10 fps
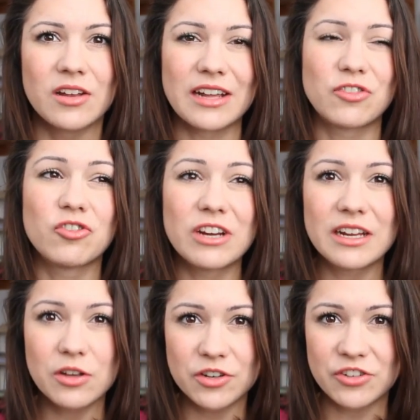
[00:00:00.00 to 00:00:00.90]
Like
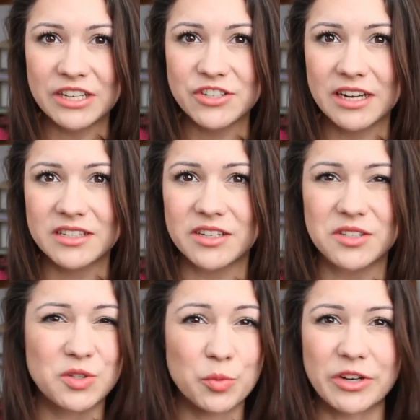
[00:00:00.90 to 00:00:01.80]
really good rain jackets are
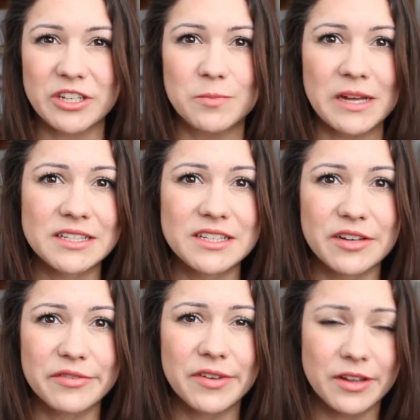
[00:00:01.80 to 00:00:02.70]
super
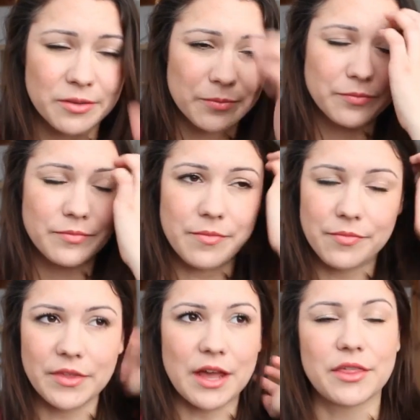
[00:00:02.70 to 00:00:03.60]
expensive.
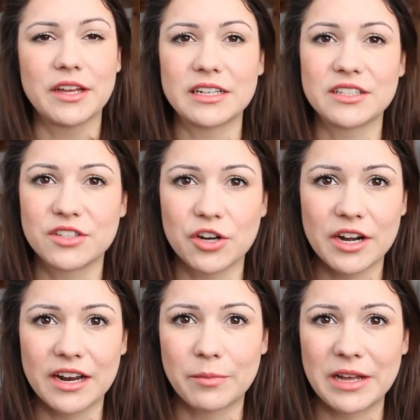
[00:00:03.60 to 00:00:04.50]
I think they
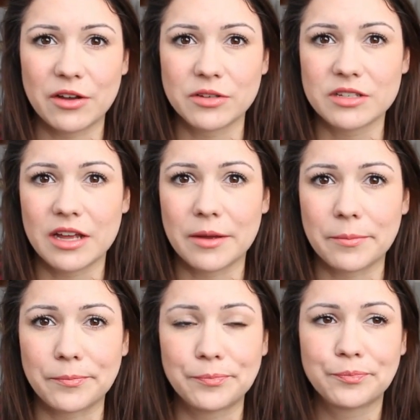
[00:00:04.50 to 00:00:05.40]
start at about
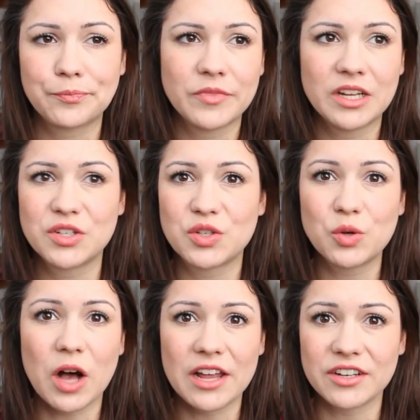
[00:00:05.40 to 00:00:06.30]

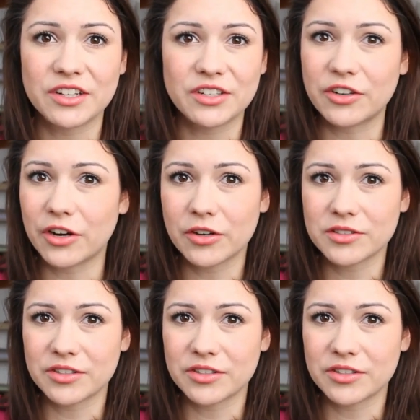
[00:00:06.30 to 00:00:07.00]
200 euros